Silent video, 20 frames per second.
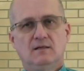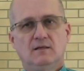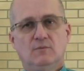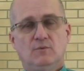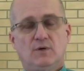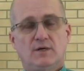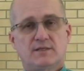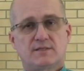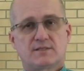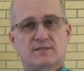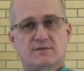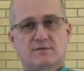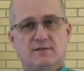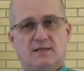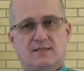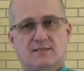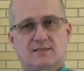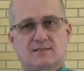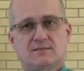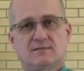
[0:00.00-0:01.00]
What is
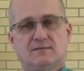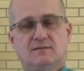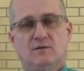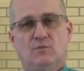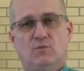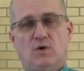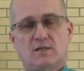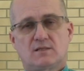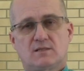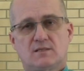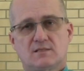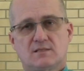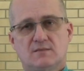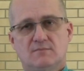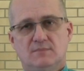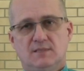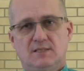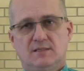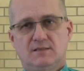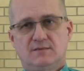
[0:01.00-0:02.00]
trust? What does it
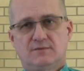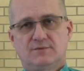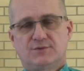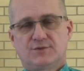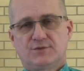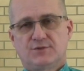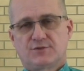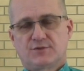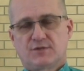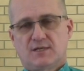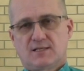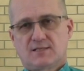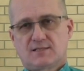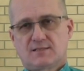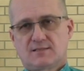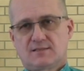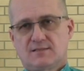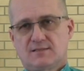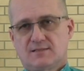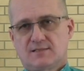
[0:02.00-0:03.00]
mean to
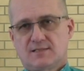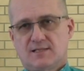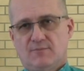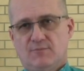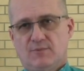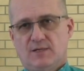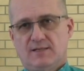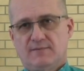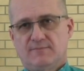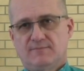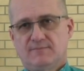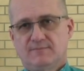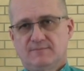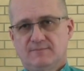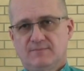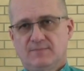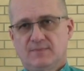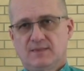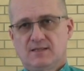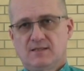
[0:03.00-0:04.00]
trust someone?
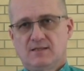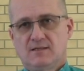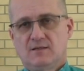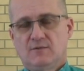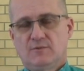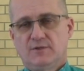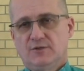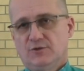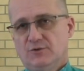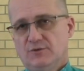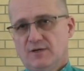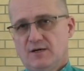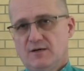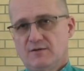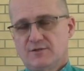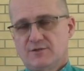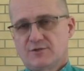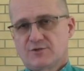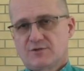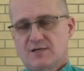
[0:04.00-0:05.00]
We all know
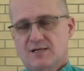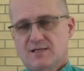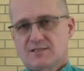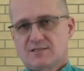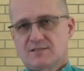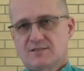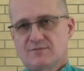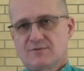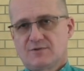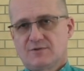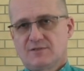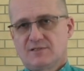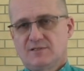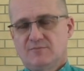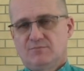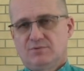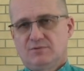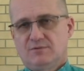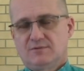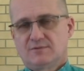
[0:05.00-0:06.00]
that trust is very
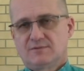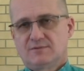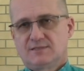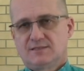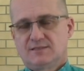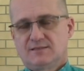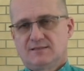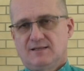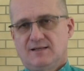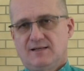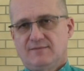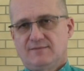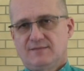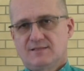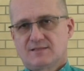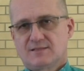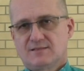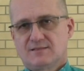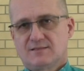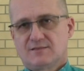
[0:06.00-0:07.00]
important in life,
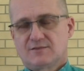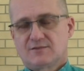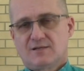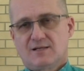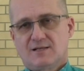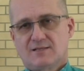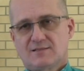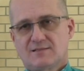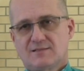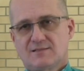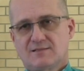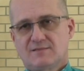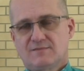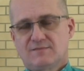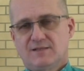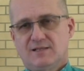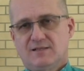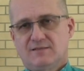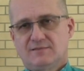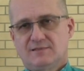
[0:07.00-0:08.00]
isn't it? Trust is the
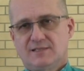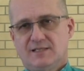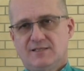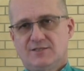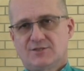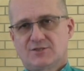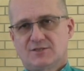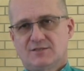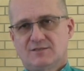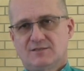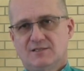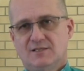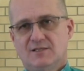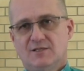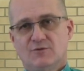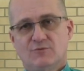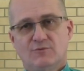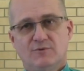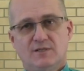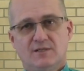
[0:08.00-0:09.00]
foundation,
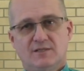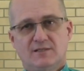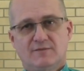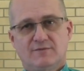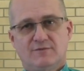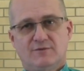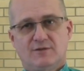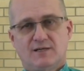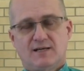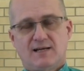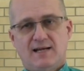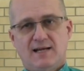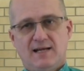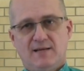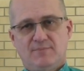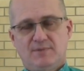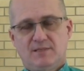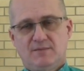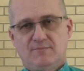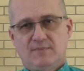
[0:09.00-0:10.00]
really, for a
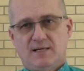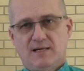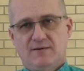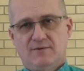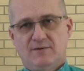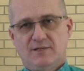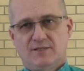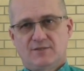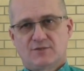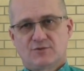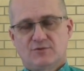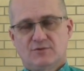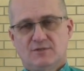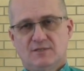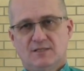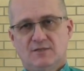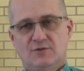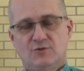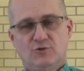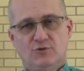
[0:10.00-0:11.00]
happy marriage or
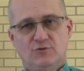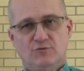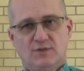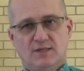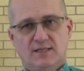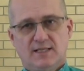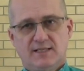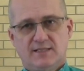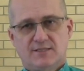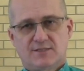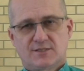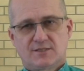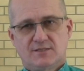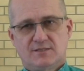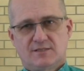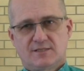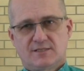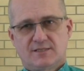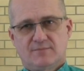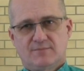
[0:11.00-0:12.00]
good
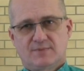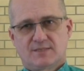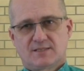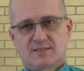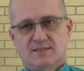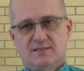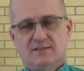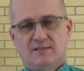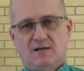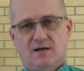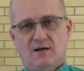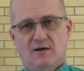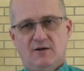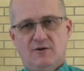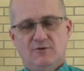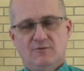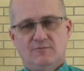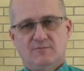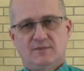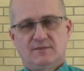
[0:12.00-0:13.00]
relationships in
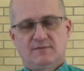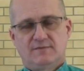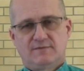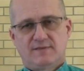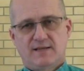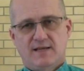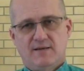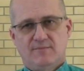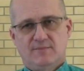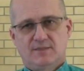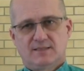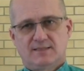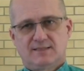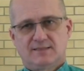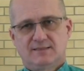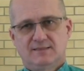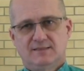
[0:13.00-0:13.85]
home and family.